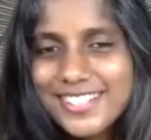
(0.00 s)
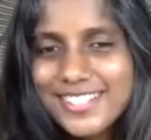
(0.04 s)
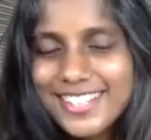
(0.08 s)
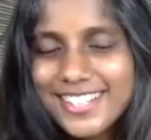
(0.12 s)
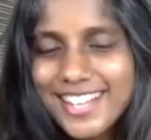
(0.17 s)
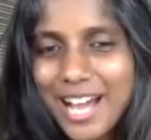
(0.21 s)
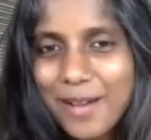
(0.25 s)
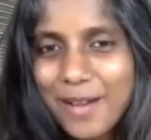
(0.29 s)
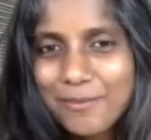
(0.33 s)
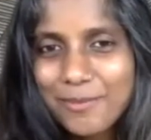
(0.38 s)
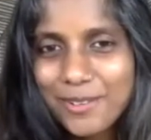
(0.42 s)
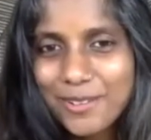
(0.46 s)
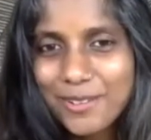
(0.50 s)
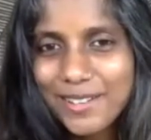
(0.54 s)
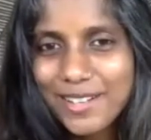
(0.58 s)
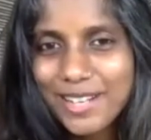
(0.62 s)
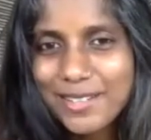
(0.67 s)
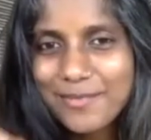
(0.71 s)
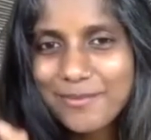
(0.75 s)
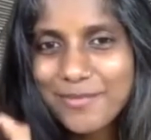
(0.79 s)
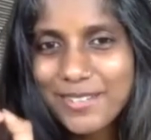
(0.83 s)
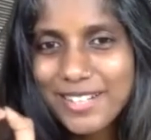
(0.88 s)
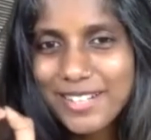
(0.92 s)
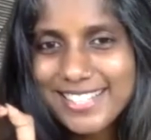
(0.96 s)
couple.
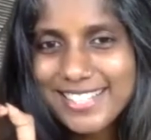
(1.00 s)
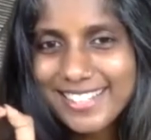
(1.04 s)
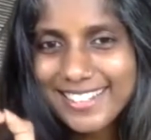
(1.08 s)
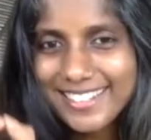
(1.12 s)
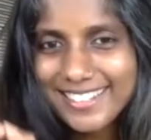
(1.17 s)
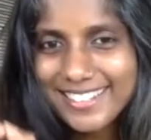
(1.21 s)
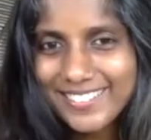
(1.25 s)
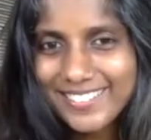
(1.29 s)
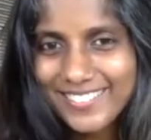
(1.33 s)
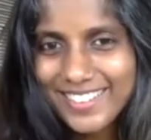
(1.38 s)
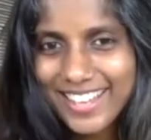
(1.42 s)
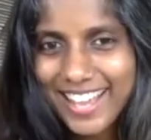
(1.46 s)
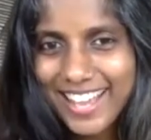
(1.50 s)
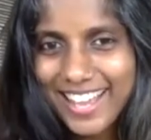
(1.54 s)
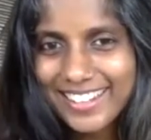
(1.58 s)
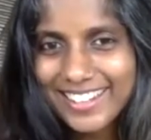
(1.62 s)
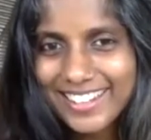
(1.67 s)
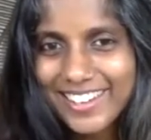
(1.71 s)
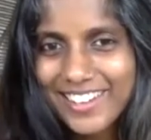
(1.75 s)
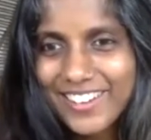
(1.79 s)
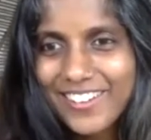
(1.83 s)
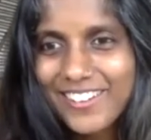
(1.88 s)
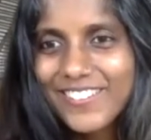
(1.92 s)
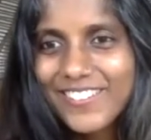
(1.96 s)
Let me tell you that
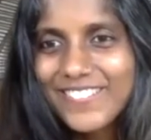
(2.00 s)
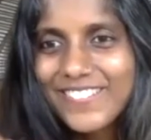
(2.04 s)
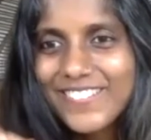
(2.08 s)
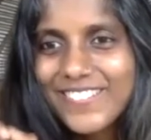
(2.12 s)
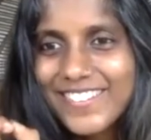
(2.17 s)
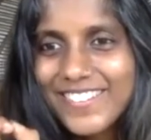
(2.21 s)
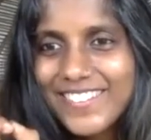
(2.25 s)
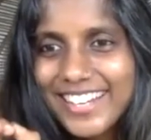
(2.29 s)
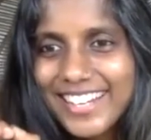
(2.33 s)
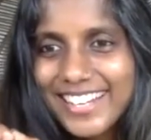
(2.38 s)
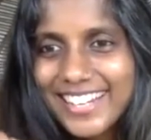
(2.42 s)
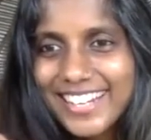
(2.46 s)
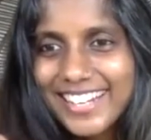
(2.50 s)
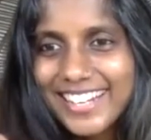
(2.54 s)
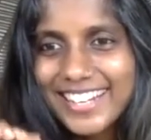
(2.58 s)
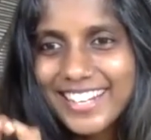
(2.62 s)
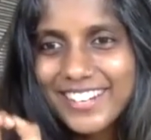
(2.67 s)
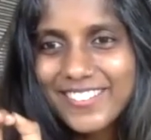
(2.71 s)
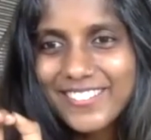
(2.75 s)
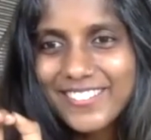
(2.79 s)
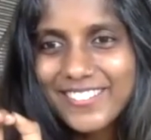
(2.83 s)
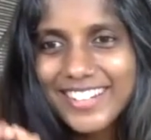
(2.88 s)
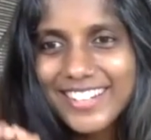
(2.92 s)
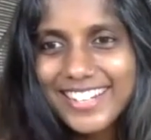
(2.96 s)
they're really,
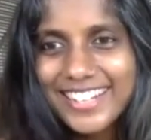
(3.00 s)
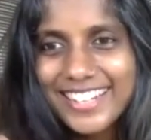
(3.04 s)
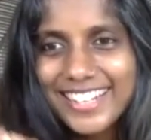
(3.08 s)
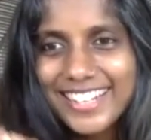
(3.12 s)
really